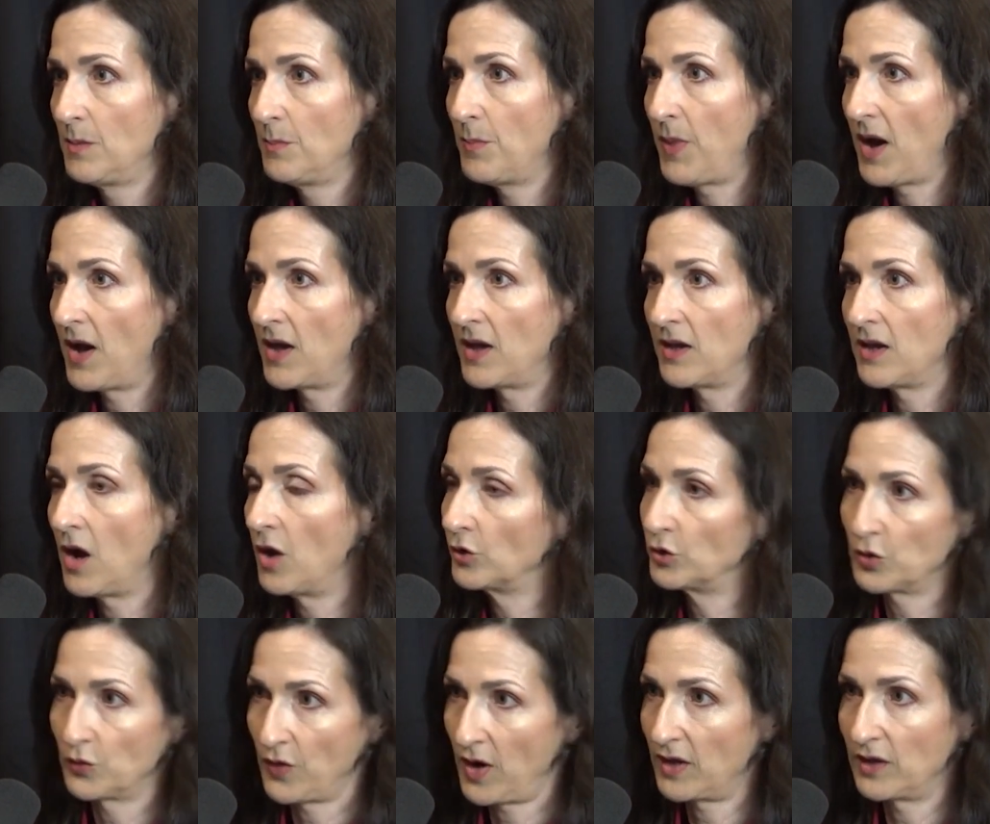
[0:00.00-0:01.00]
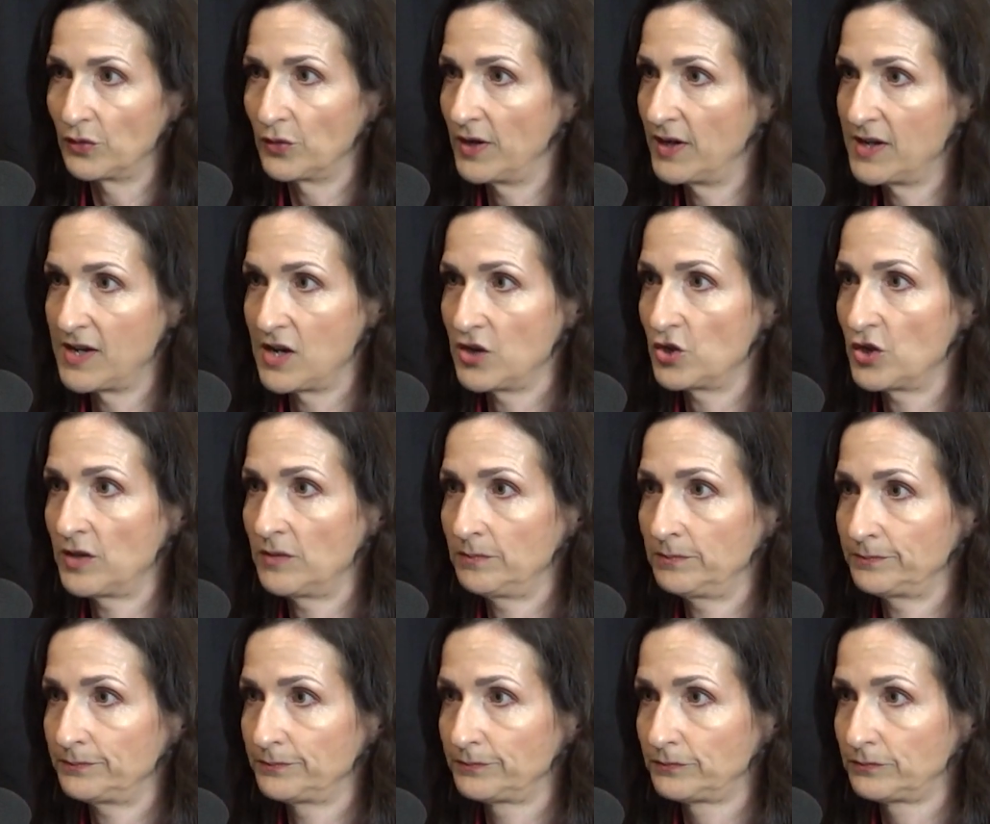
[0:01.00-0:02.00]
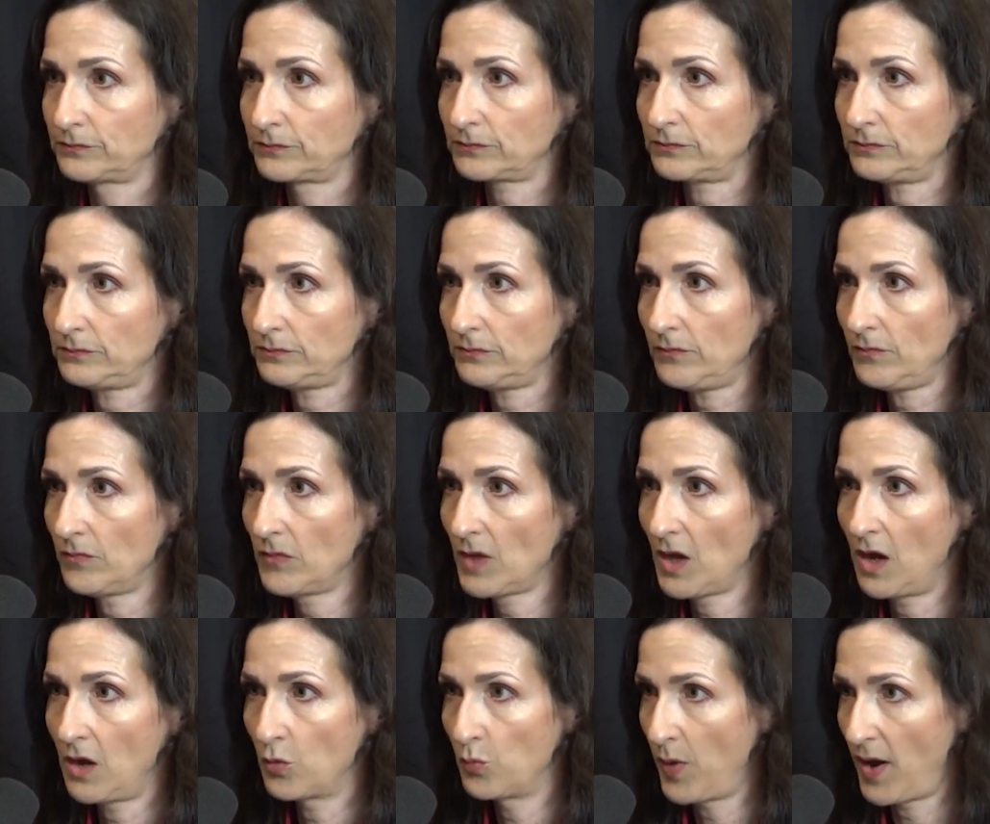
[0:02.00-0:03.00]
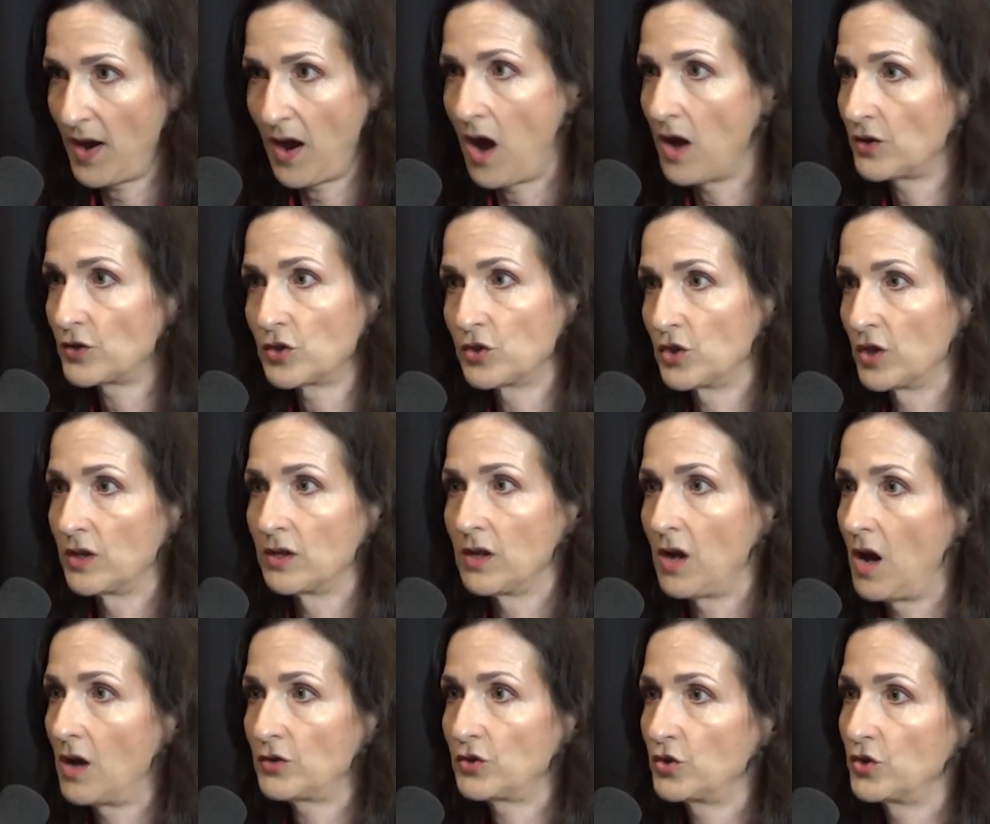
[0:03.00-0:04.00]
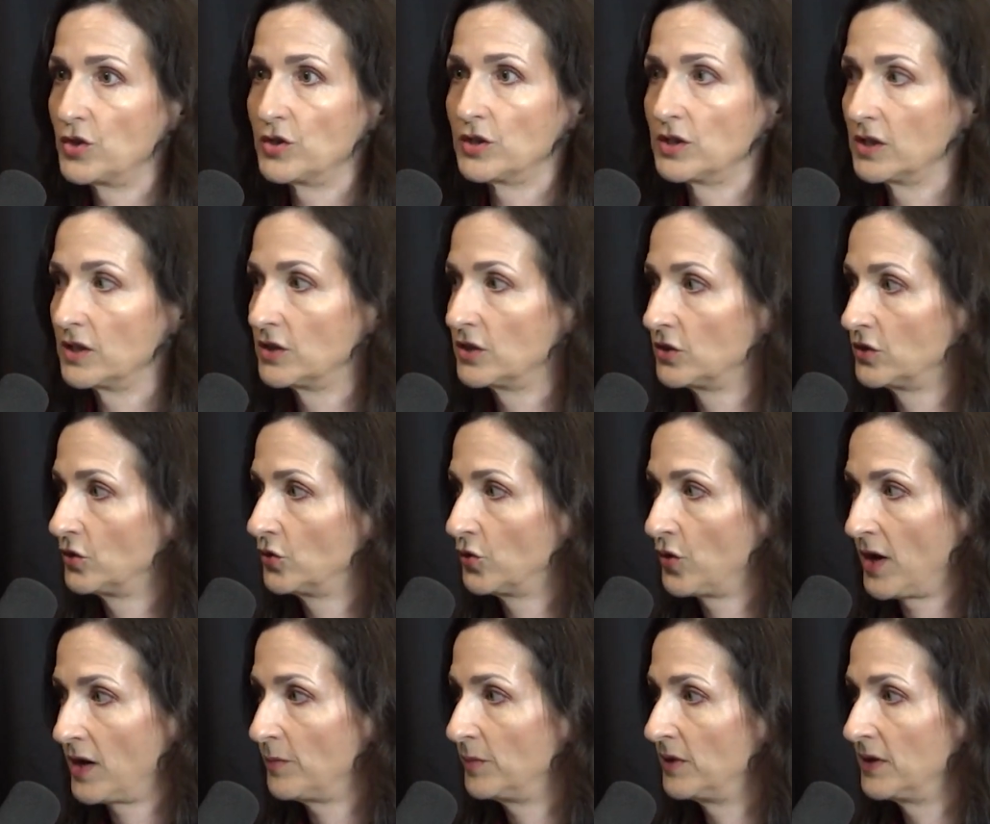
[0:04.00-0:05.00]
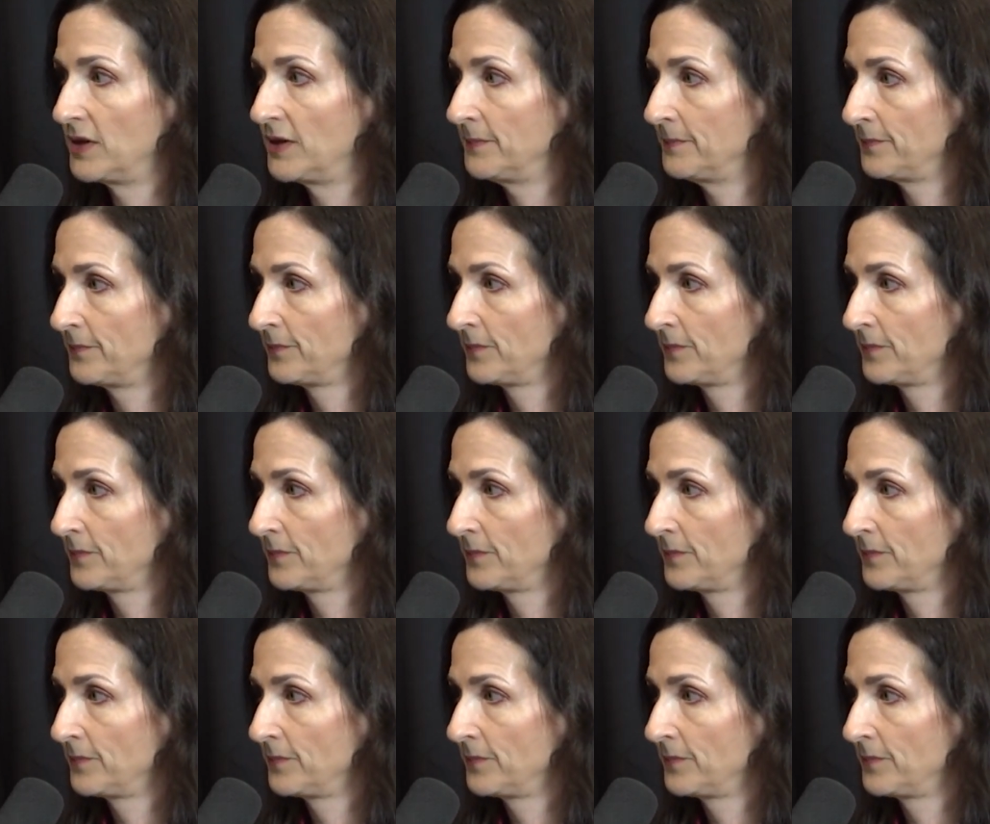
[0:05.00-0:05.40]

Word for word: by ultraviolet radiation or by oxygen. Oxygen is incredibly